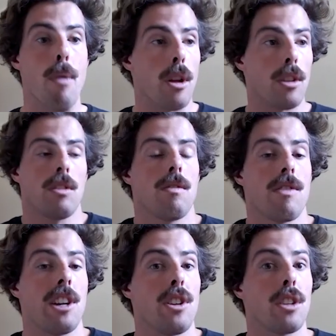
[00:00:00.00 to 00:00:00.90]

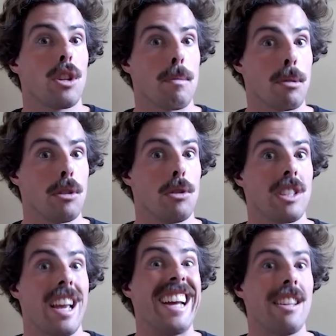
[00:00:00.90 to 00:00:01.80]
but they're not going to
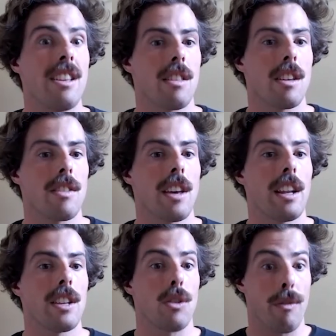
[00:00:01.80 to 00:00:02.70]
produce anything
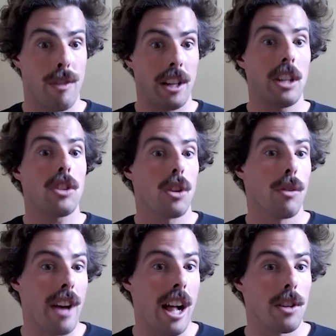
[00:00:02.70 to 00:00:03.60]
that has a
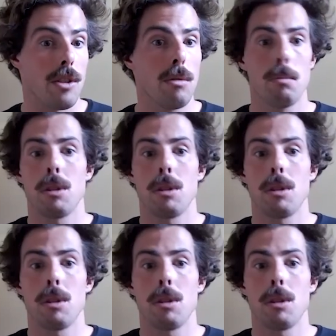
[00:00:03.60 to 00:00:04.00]
financial value